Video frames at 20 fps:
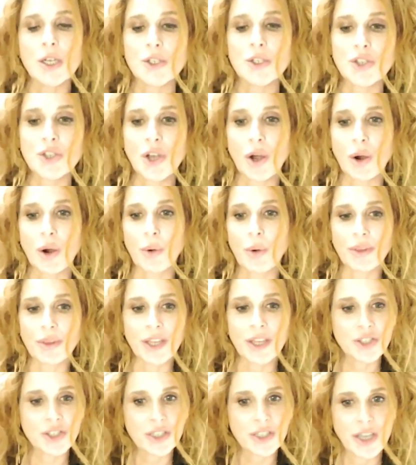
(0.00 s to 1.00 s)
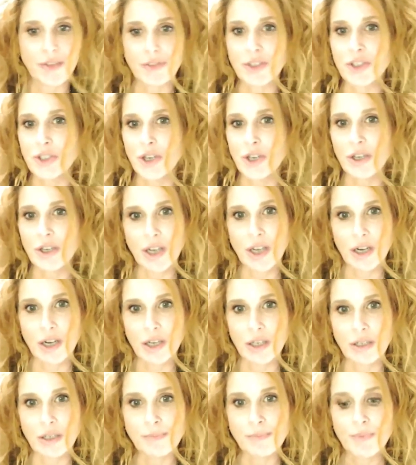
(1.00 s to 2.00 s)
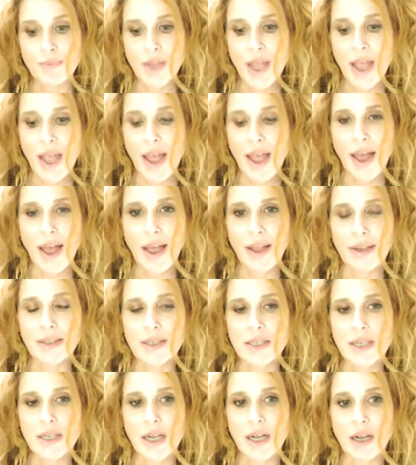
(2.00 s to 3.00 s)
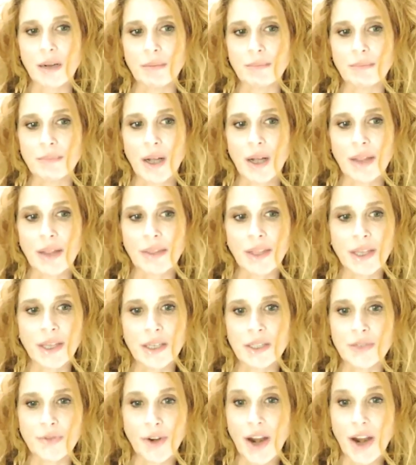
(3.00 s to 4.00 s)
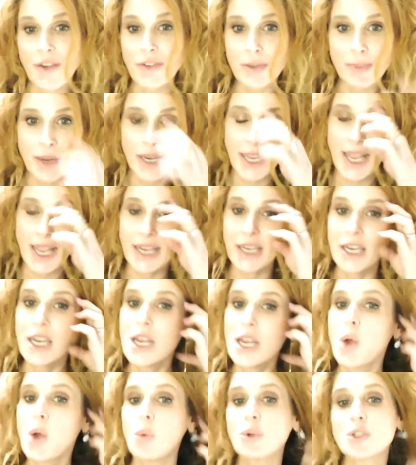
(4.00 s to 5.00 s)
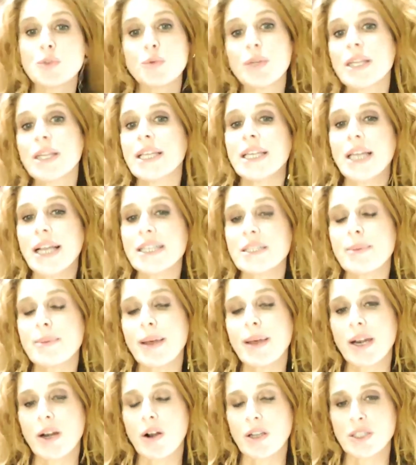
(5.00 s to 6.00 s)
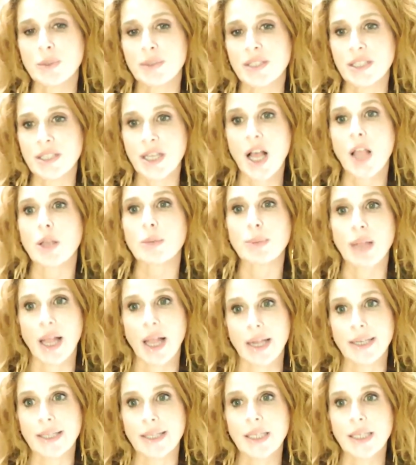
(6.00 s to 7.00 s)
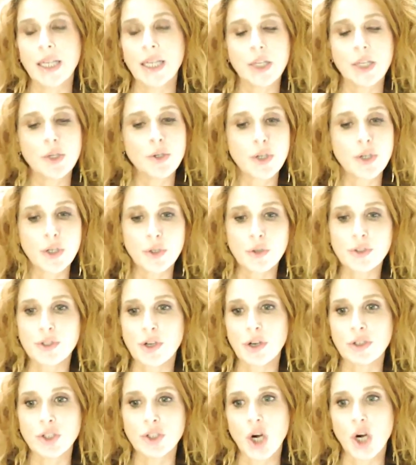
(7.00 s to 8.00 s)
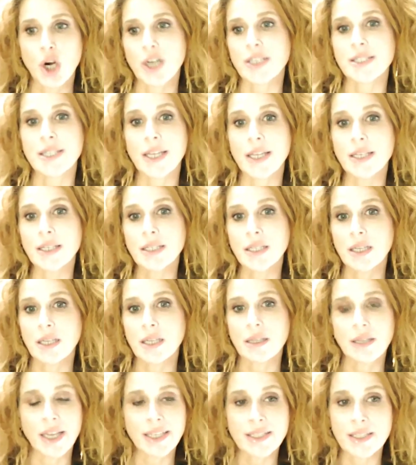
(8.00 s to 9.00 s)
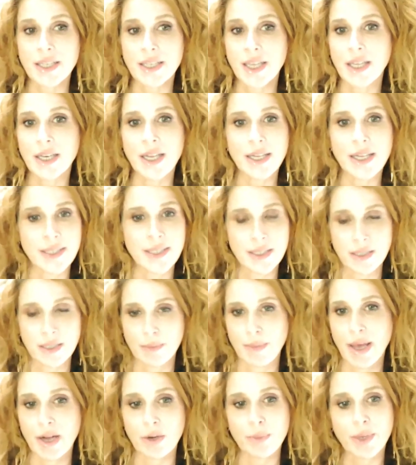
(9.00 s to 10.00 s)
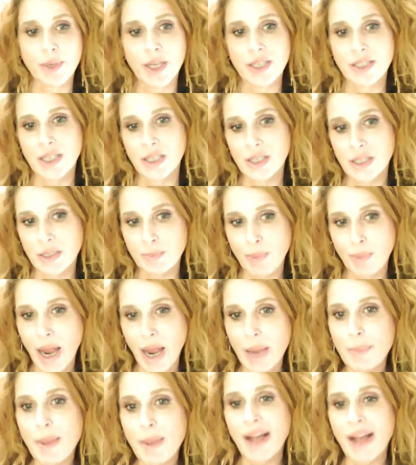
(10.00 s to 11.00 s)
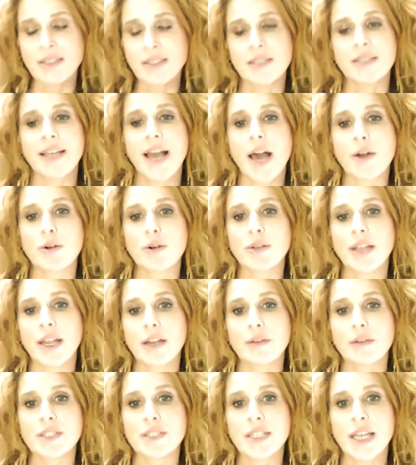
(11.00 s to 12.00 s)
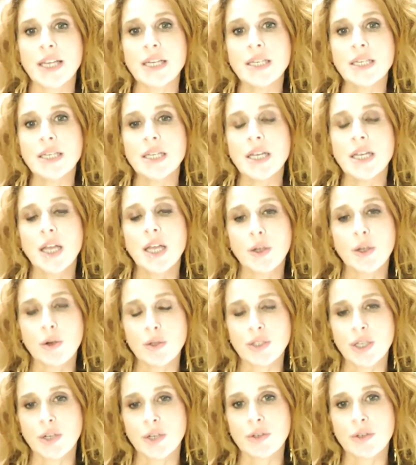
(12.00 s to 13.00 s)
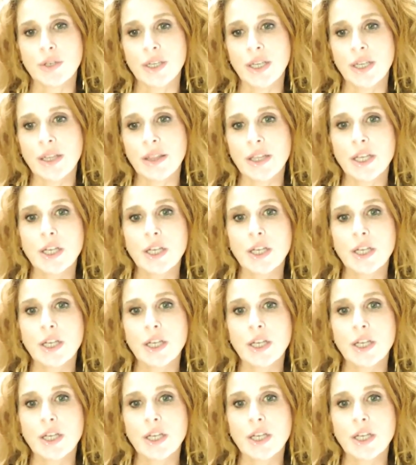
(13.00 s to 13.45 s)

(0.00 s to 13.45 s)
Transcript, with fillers: So they should definitely start younger and um, I think it's for everybody. And what's really nice about it also, it's colorblind. You can use it on dark skin, light skin. It doesn't matter because it bypasses the outer layer of skin and goes underneath.